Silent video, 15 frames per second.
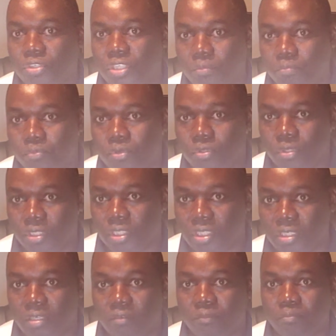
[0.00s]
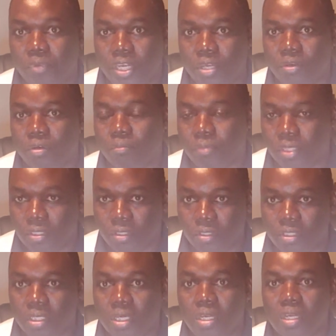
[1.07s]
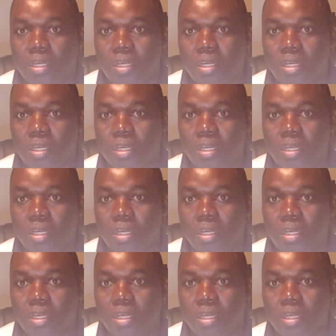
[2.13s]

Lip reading: support yourself, pay your bills,